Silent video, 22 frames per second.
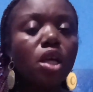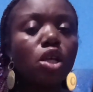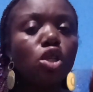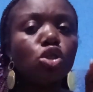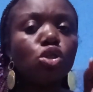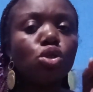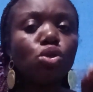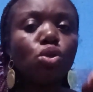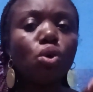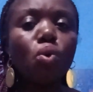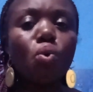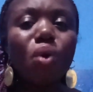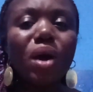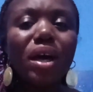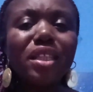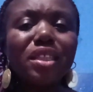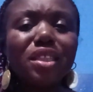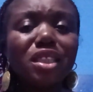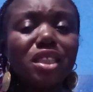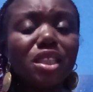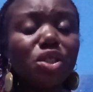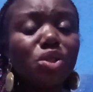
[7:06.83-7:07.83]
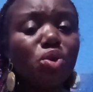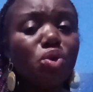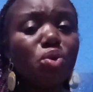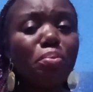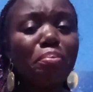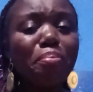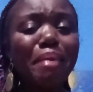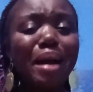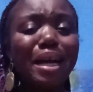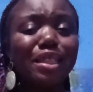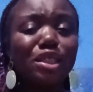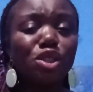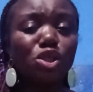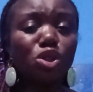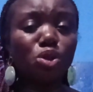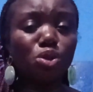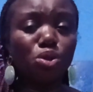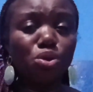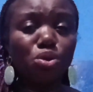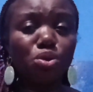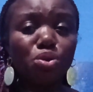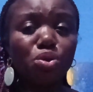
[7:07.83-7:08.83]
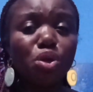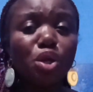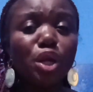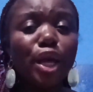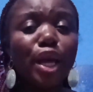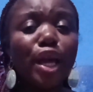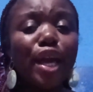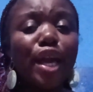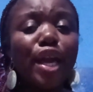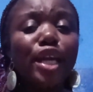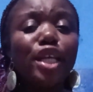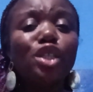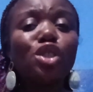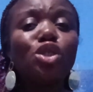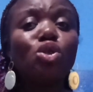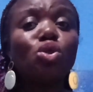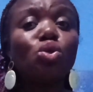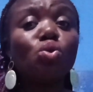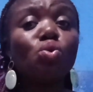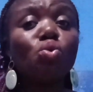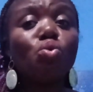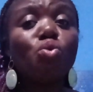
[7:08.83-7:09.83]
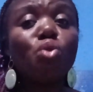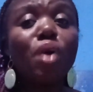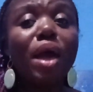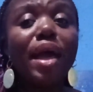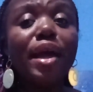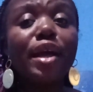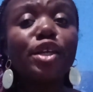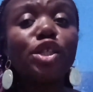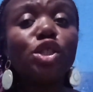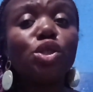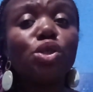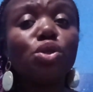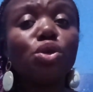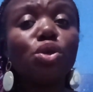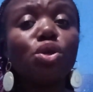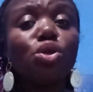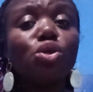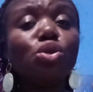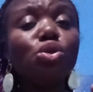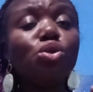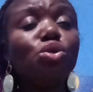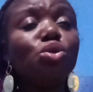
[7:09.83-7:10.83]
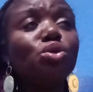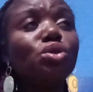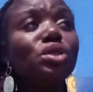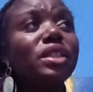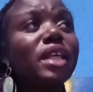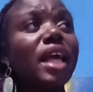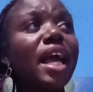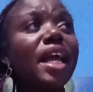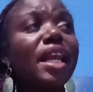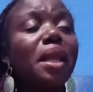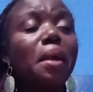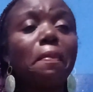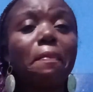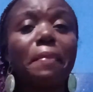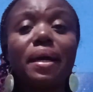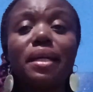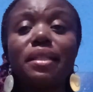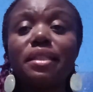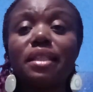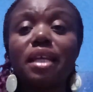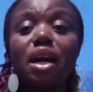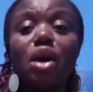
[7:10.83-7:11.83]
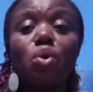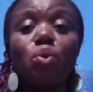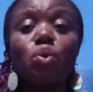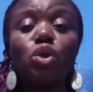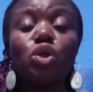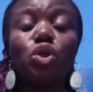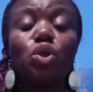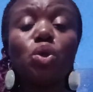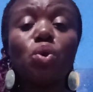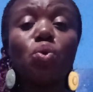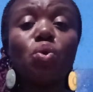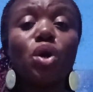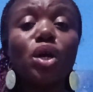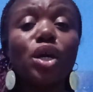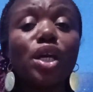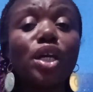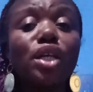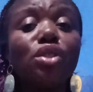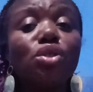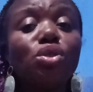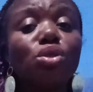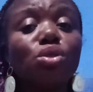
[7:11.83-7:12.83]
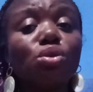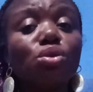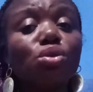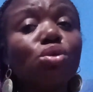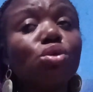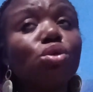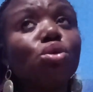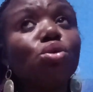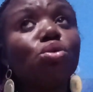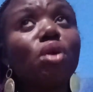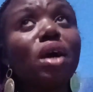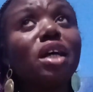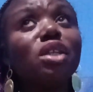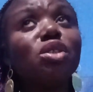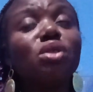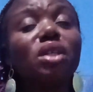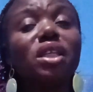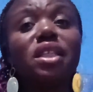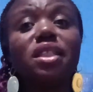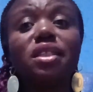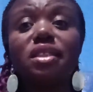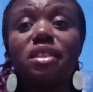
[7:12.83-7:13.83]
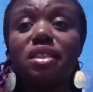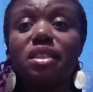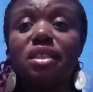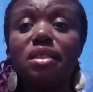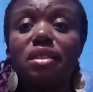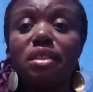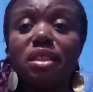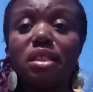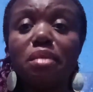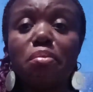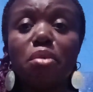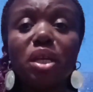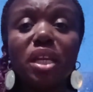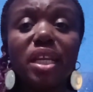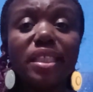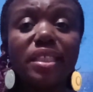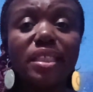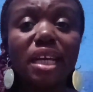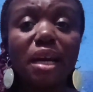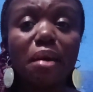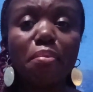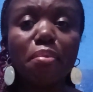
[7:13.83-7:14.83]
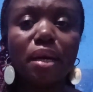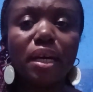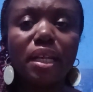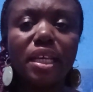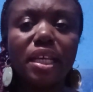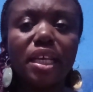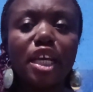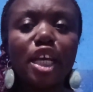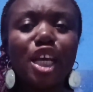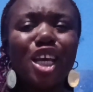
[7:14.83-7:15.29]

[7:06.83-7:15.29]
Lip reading: So one thing you must do is to make sure you use any pattern with your working tools to actually stimulate her body